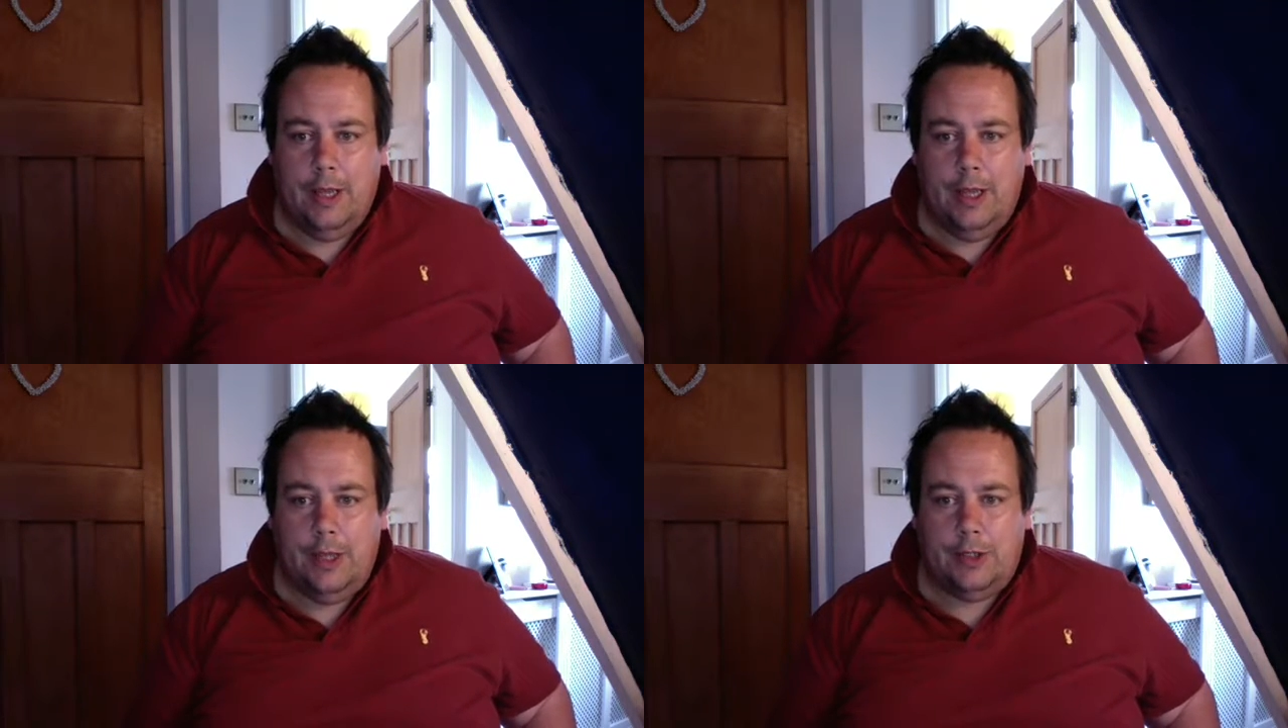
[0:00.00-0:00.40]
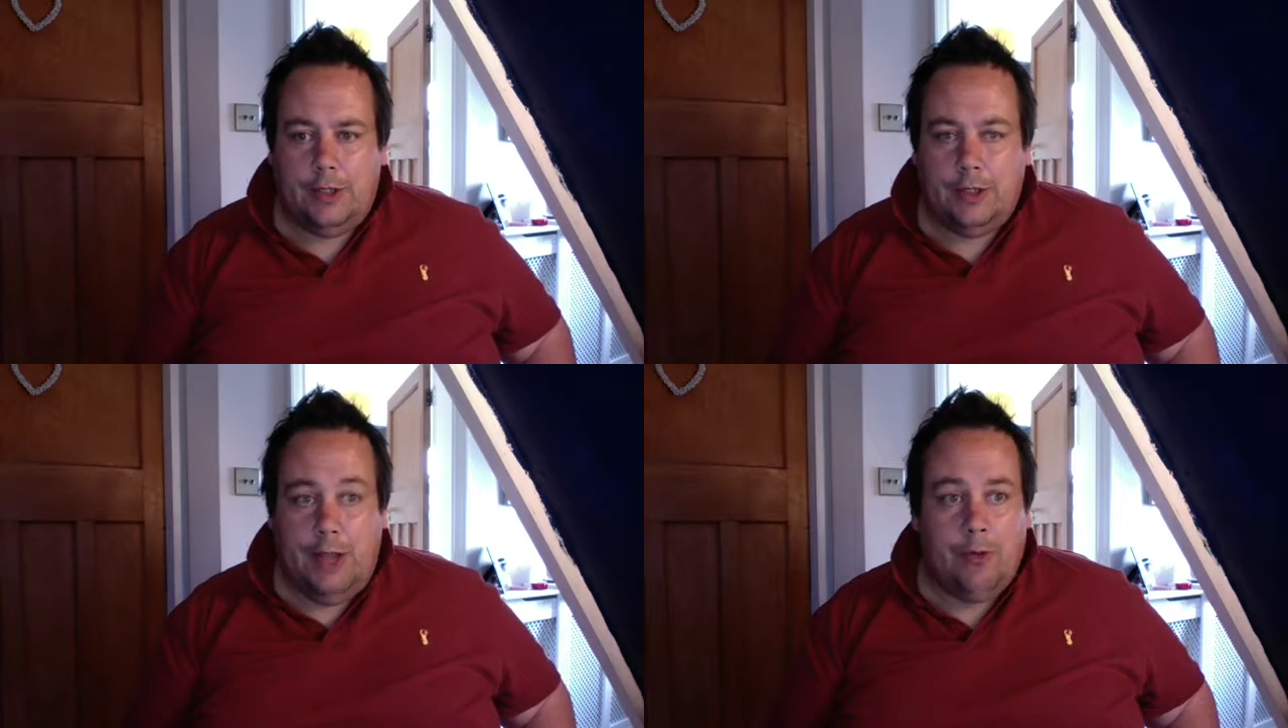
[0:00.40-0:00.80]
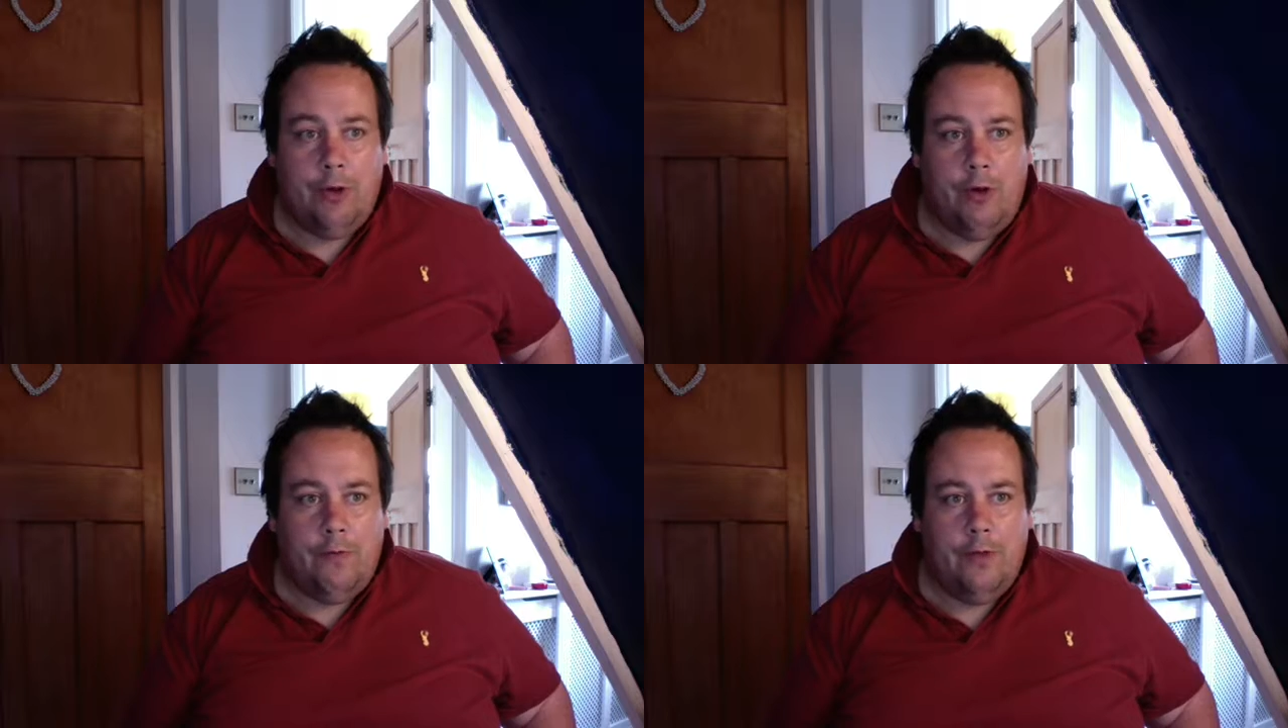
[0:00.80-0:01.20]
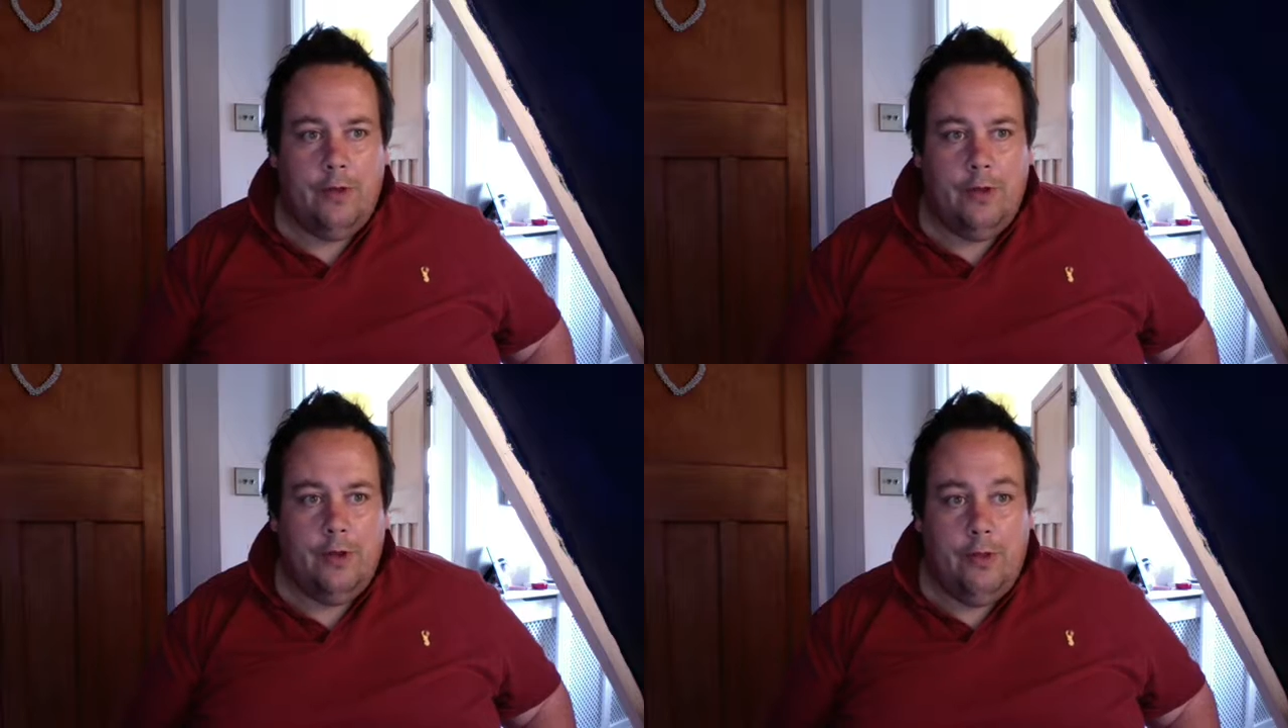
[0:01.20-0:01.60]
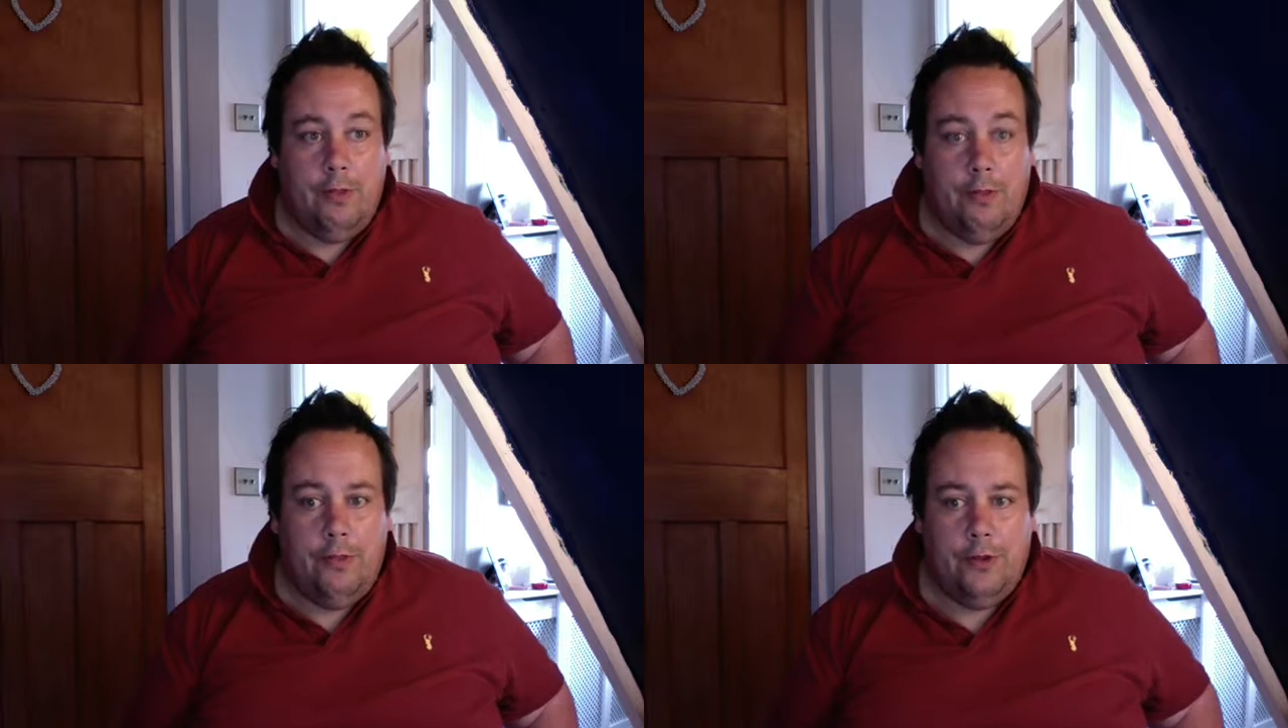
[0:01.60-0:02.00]
is the sound of
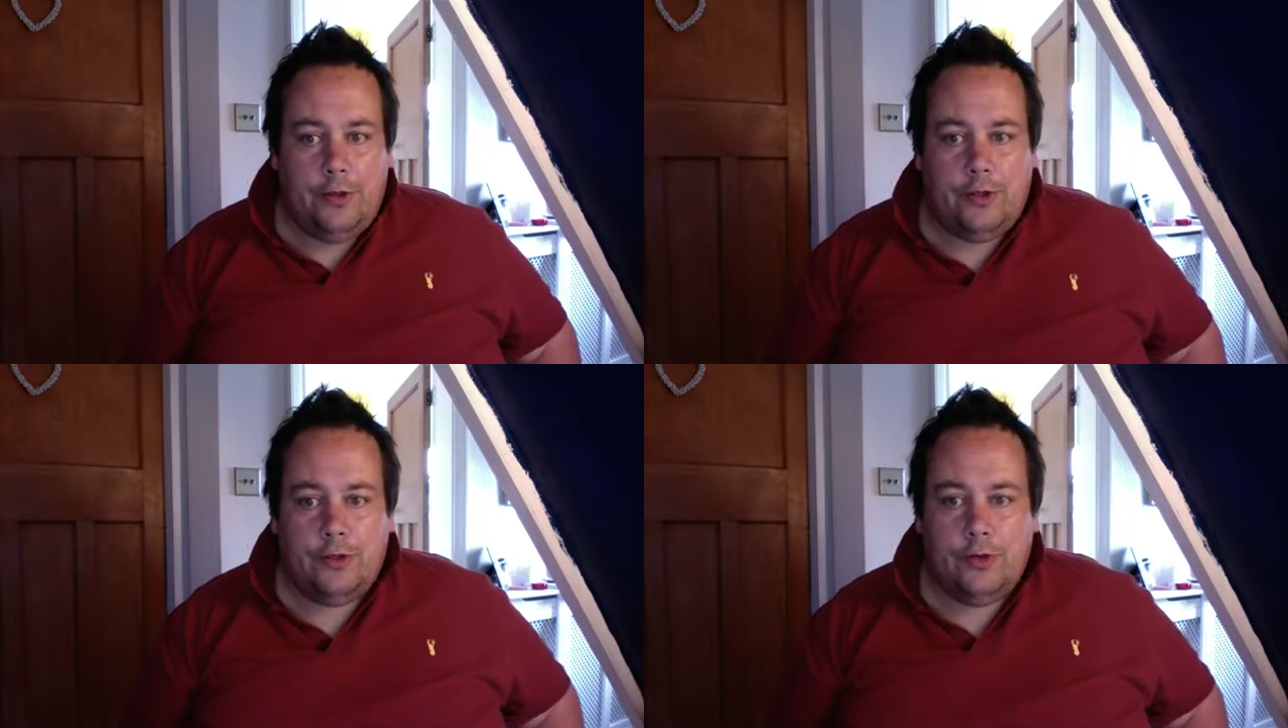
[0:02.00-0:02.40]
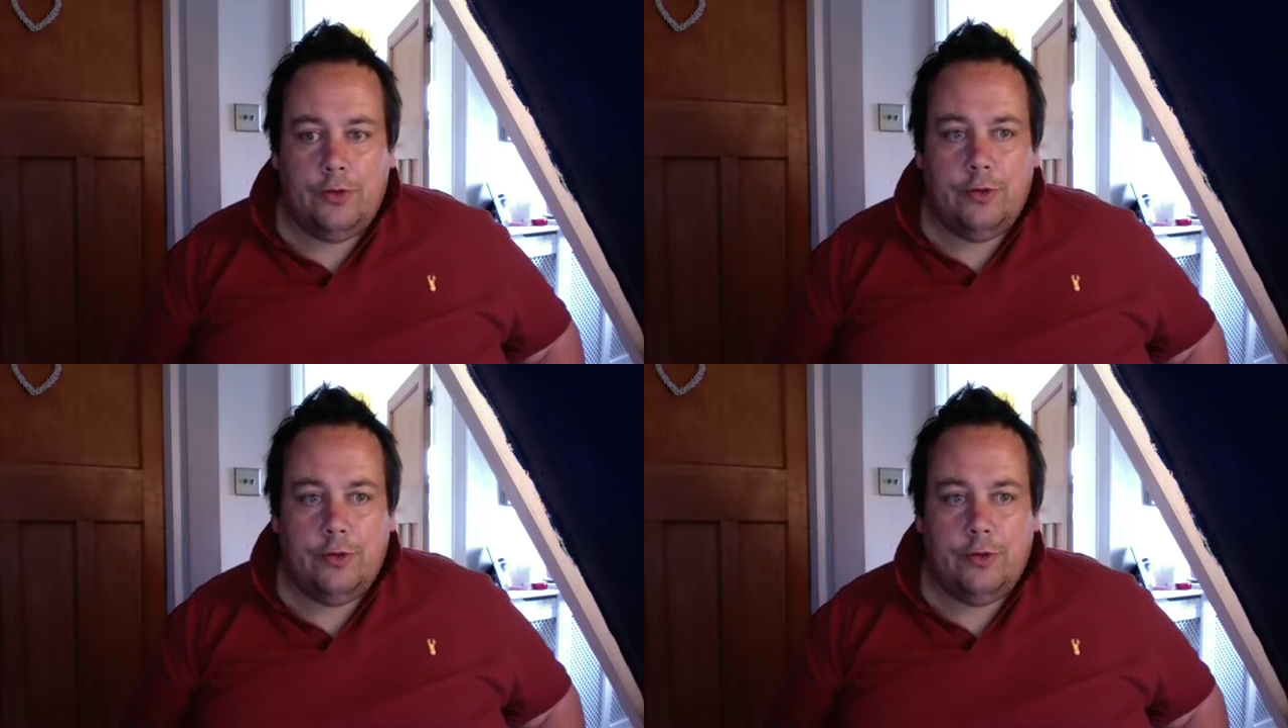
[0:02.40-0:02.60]
the sun.